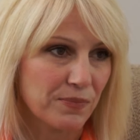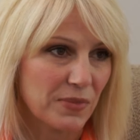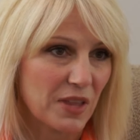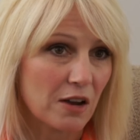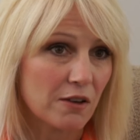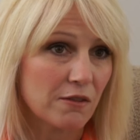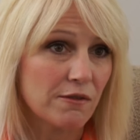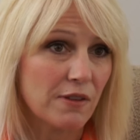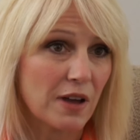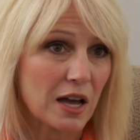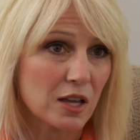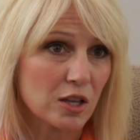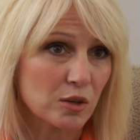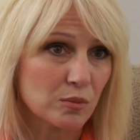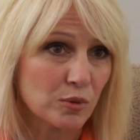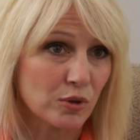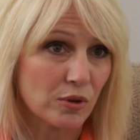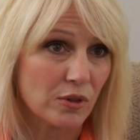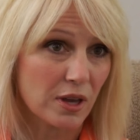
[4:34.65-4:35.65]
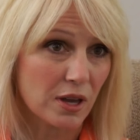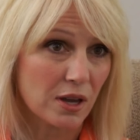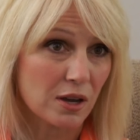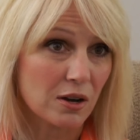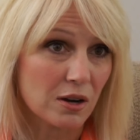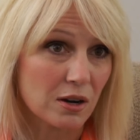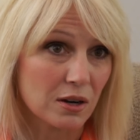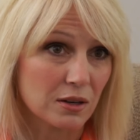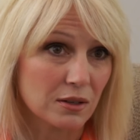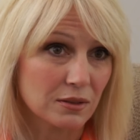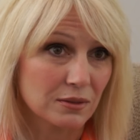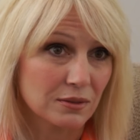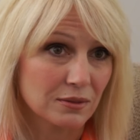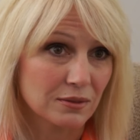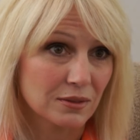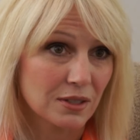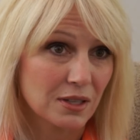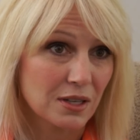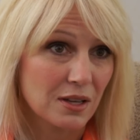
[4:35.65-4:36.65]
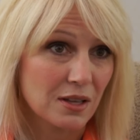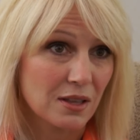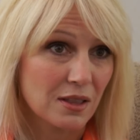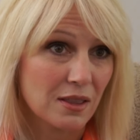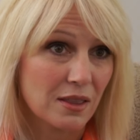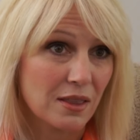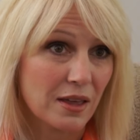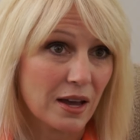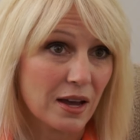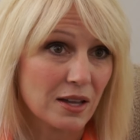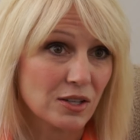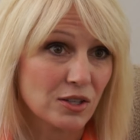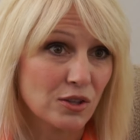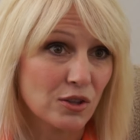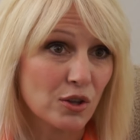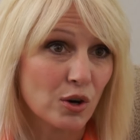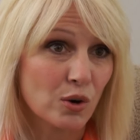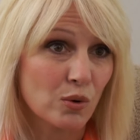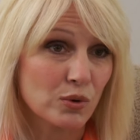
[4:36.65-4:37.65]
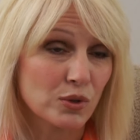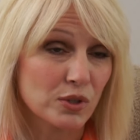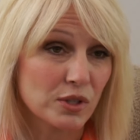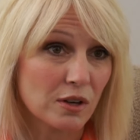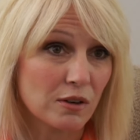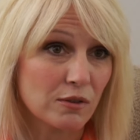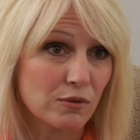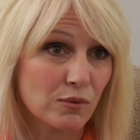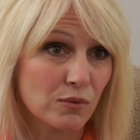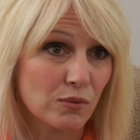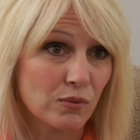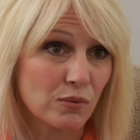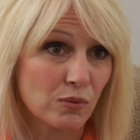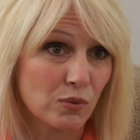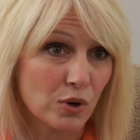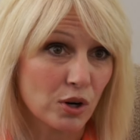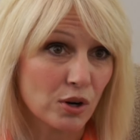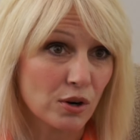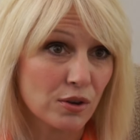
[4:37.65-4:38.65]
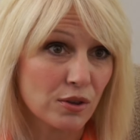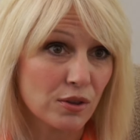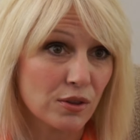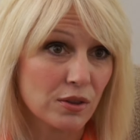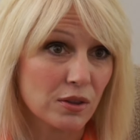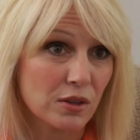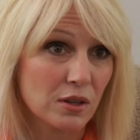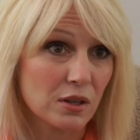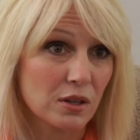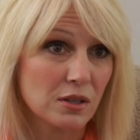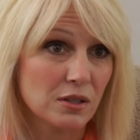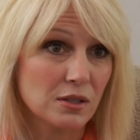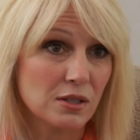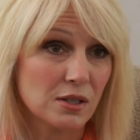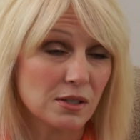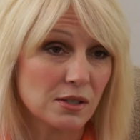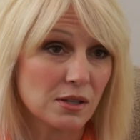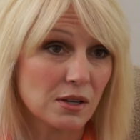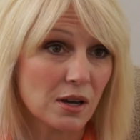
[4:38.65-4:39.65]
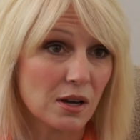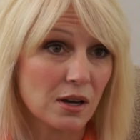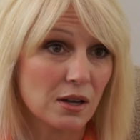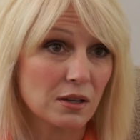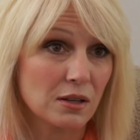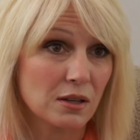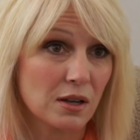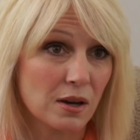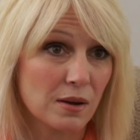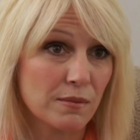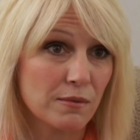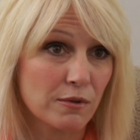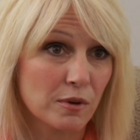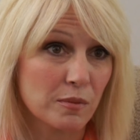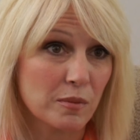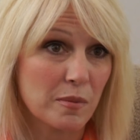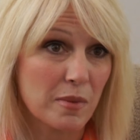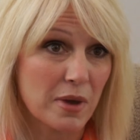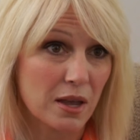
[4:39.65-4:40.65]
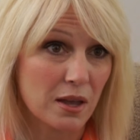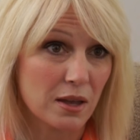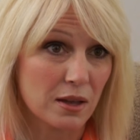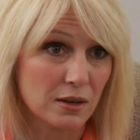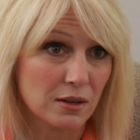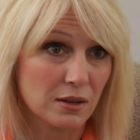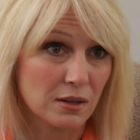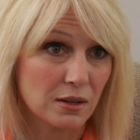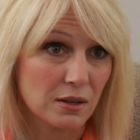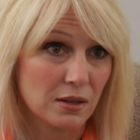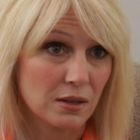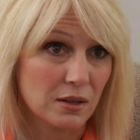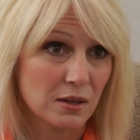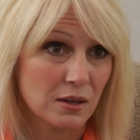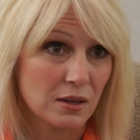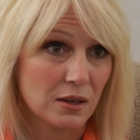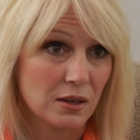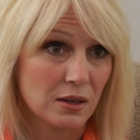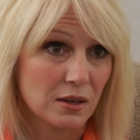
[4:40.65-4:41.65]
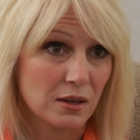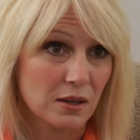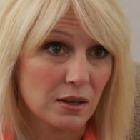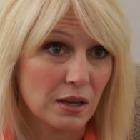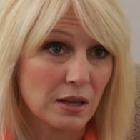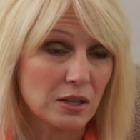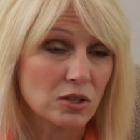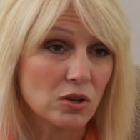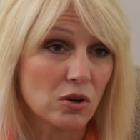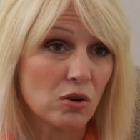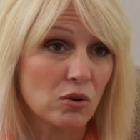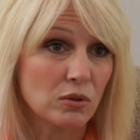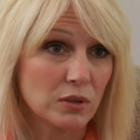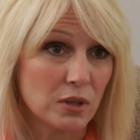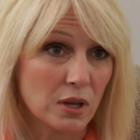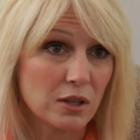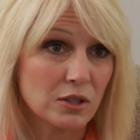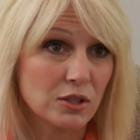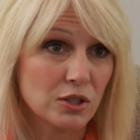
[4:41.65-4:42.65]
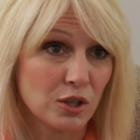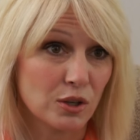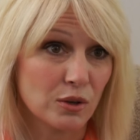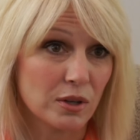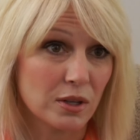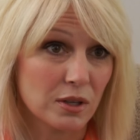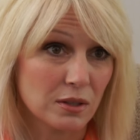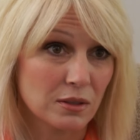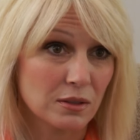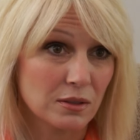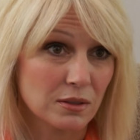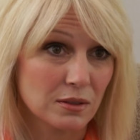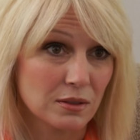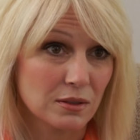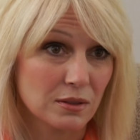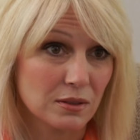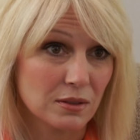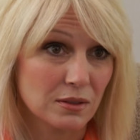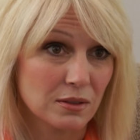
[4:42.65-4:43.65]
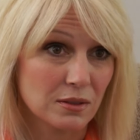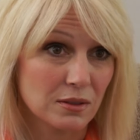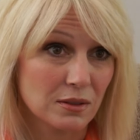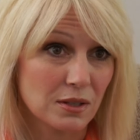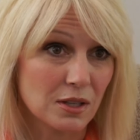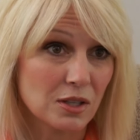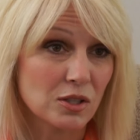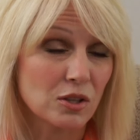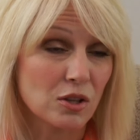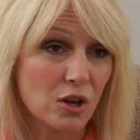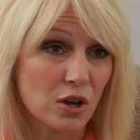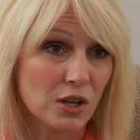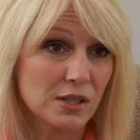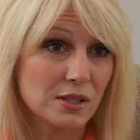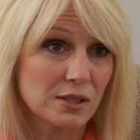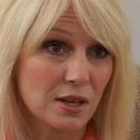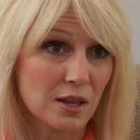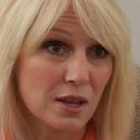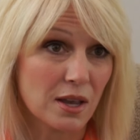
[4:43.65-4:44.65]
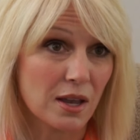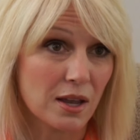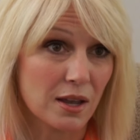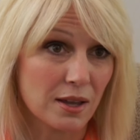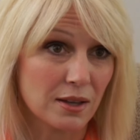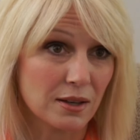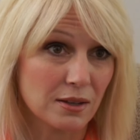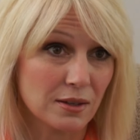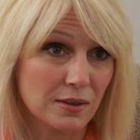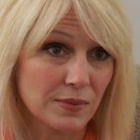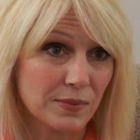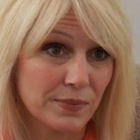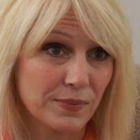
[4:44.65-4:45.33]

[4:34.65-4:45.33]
how valuable they are, that their self-worth does not come from a man, and to hold on to it as long as they can,